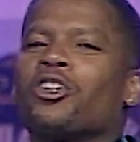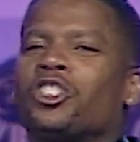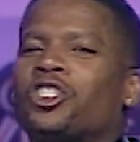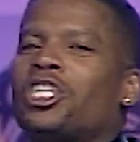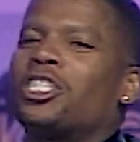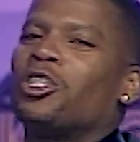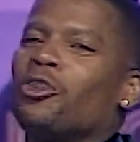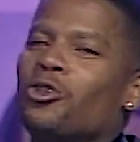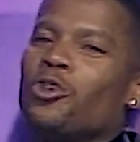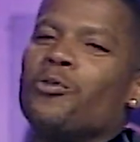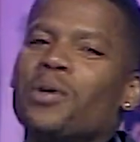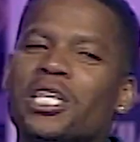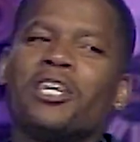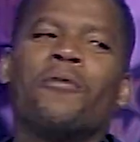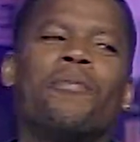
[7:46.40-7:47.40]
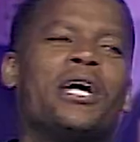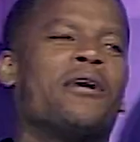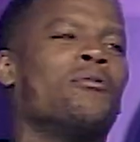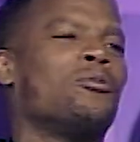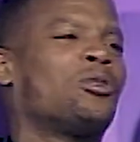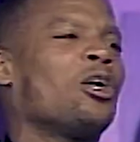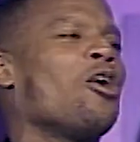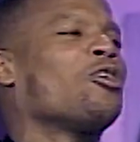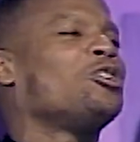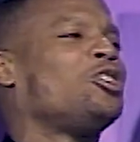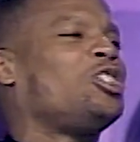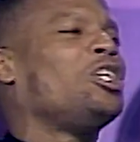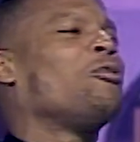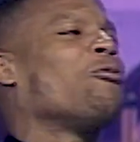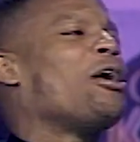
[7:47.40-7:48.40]
shit to you, you be in your bedroom talking
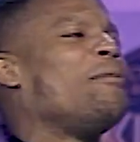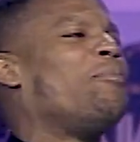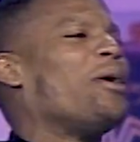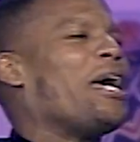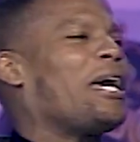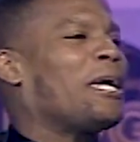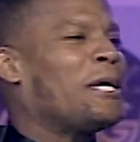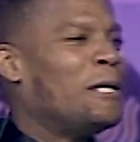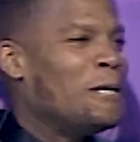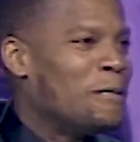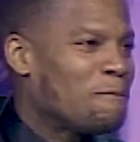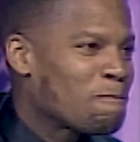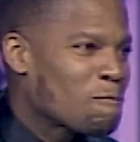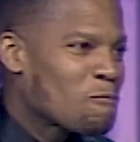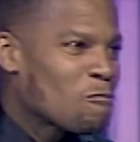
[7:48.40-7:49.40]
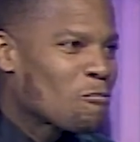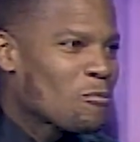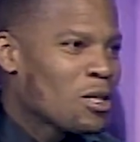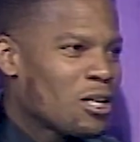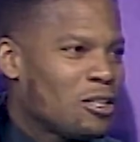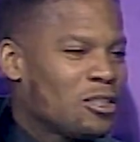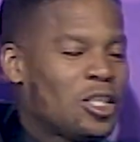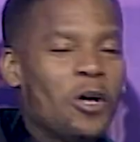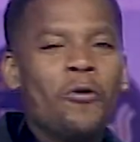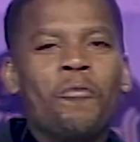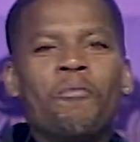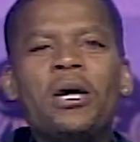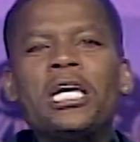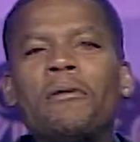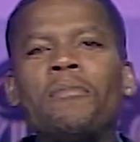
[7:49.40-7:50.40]
shit right back. Don't
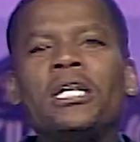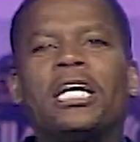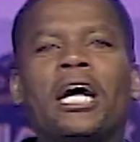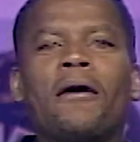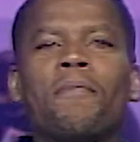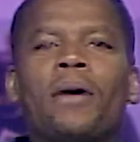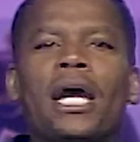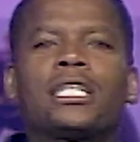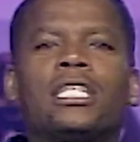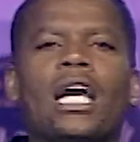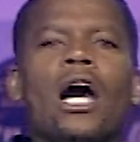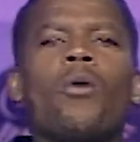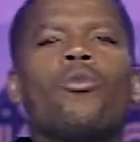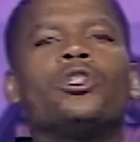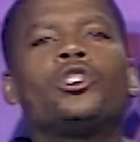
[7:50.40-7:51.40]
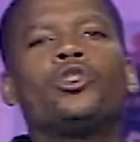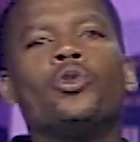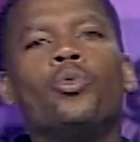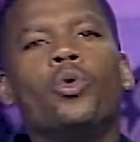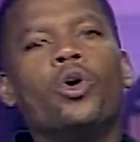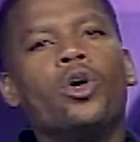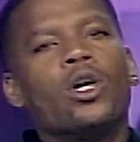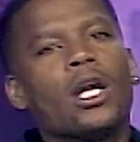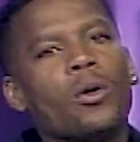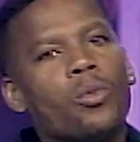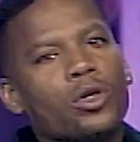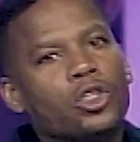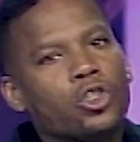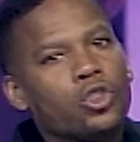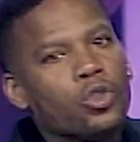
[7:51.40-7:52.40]
make me come back there. I wish you would, I wish
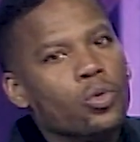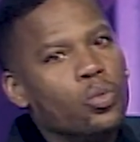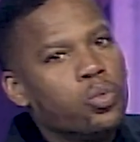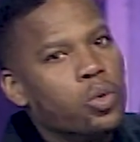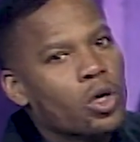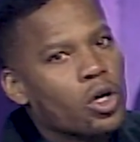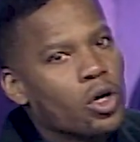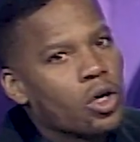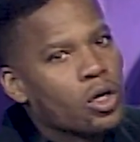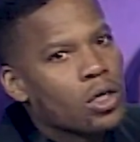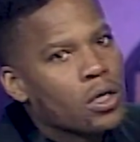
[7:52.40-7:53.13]
you would.